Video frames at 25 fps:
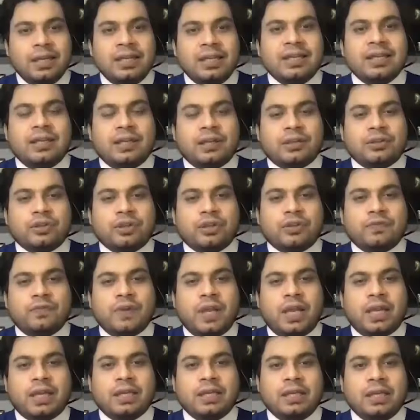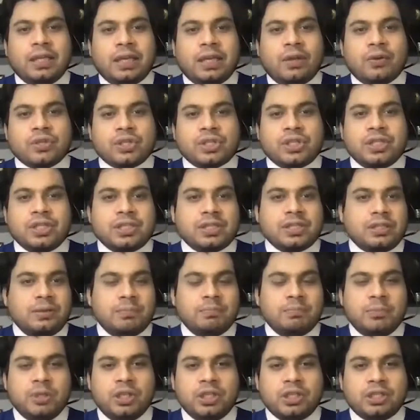in electric vehicle
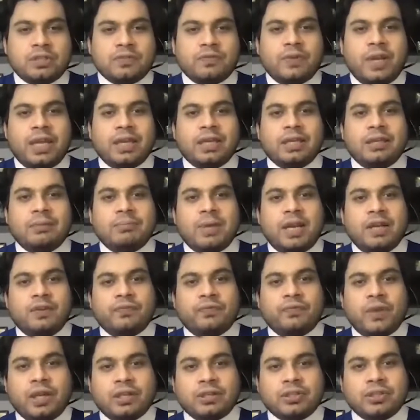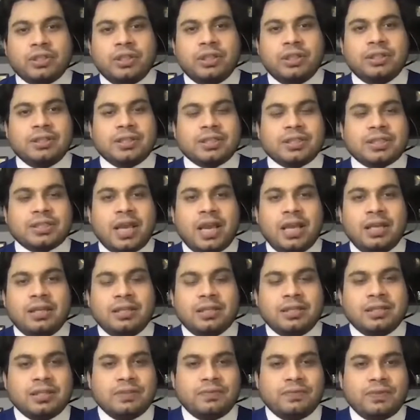ecosystem, be it vehicle manufacturing,
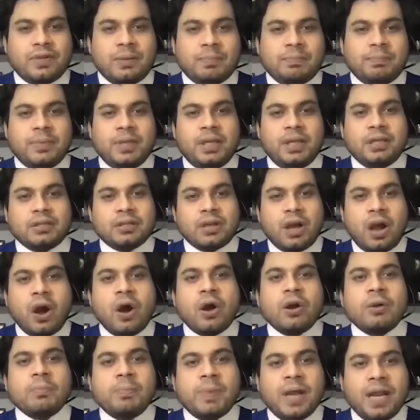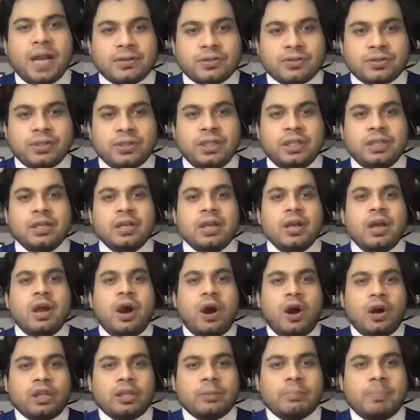design and development, or battery,
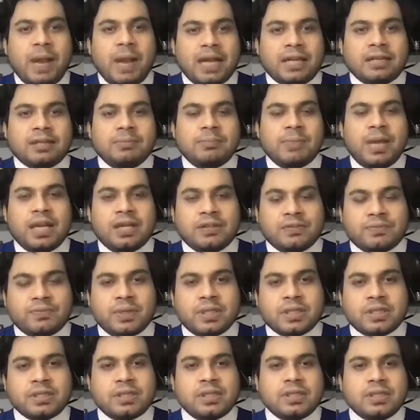or the battery management